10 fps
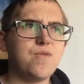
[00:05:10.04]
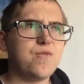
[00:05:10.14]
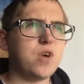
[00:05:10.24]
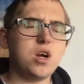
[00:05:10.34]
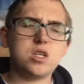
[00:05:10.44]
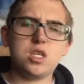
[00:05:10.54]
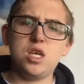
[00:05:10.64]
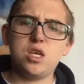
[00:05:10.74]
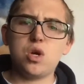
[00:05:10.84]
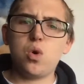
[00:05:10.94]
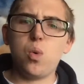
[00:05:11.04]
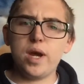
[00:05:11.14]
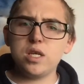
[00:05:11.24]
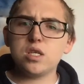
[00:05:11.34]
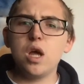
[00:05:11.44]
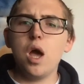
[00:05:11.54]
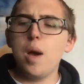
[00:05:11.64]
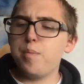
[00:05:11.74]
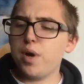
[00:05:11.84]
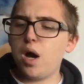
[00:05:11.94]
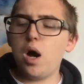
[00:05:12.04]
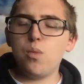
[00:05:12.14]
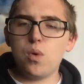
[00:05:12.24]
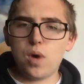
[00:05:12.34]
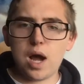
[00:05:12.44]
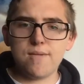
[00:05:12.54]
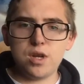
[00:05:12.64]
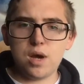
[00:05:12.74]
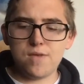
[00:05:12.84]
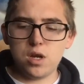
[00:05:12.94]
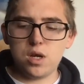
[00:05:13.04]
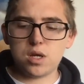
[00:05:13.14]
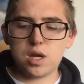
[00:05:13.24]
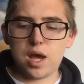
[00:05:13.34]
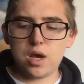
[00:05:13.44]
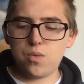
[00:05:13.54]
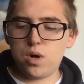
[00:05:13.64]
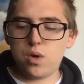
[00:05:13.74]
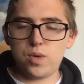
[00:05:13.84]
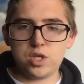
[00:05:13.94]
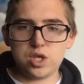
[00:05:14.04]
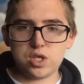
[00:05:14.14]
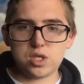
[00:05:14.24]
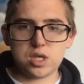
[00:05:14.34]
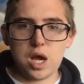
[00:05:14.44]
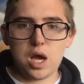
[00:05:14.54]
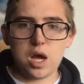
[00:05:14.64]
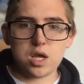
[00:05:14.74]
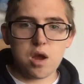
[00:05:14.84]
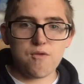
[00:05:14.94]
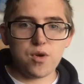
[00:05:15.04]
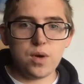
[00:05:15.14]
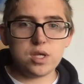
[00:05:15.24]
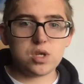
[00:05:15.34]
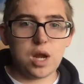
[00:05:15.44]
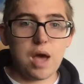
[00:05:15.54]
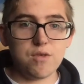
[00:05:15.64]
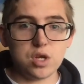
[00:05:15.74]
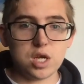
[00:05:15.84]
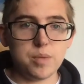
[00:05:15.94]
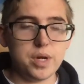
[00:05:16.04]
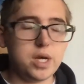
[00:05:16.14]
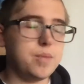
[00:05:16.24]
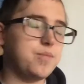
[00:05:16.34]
30 quid, but I will have another look now while we just go through it. So I'll have a look in a minute.